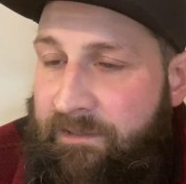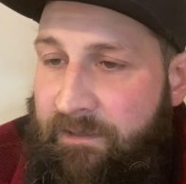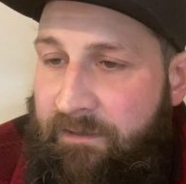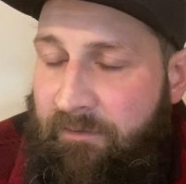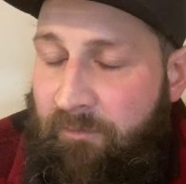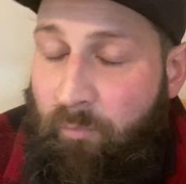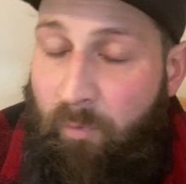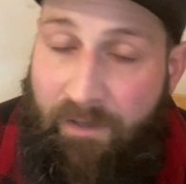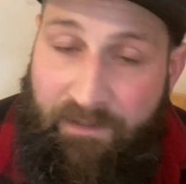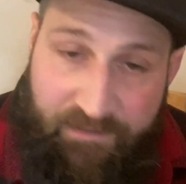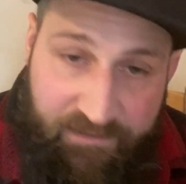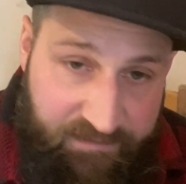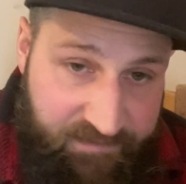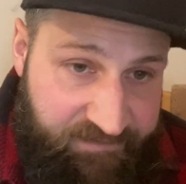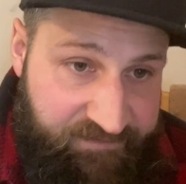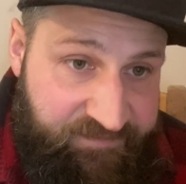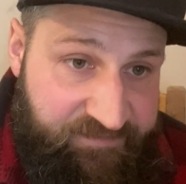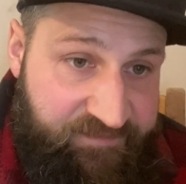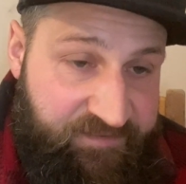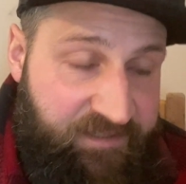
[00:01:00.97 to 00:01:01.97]
Well, at
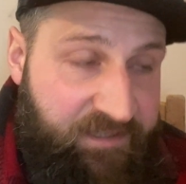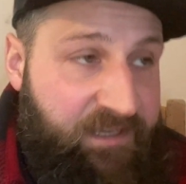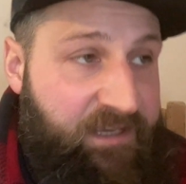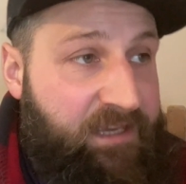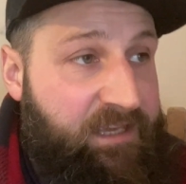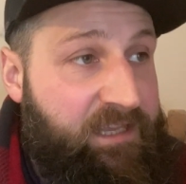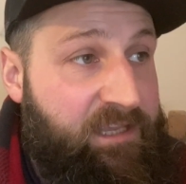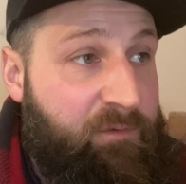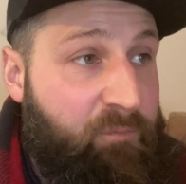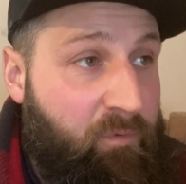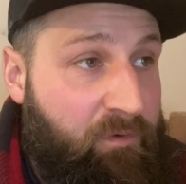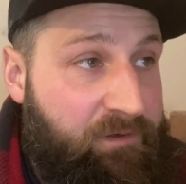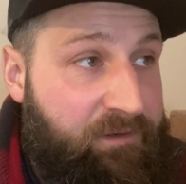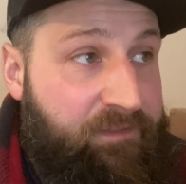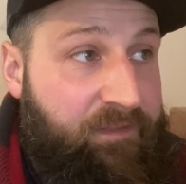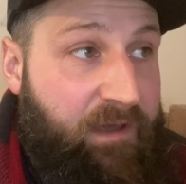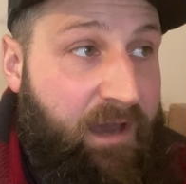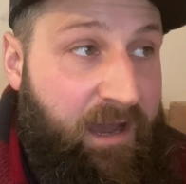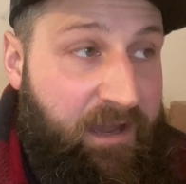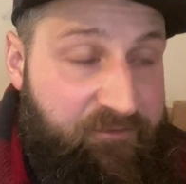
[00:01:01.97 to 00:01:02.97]
least he wanted
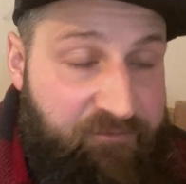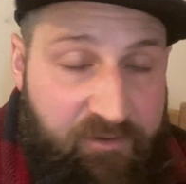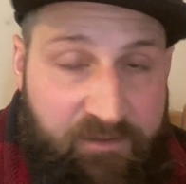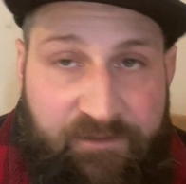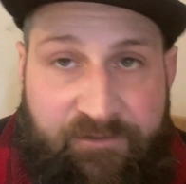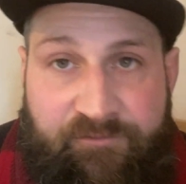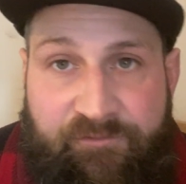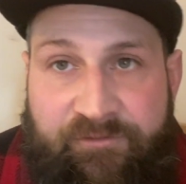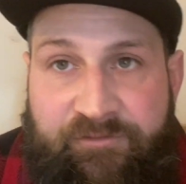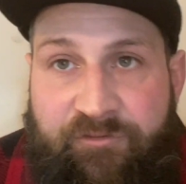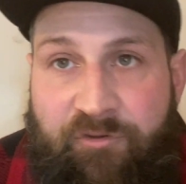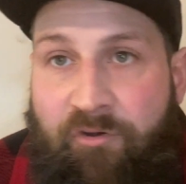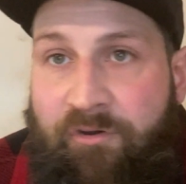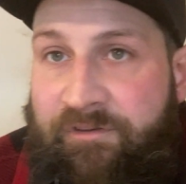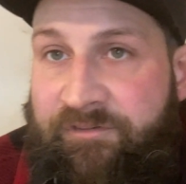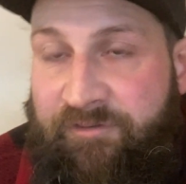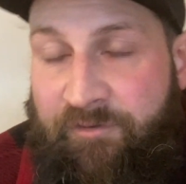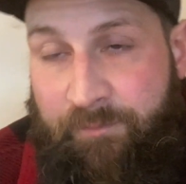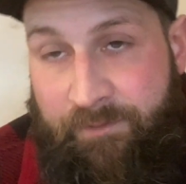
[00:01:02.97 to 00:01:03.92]
the hydraulics restoring so he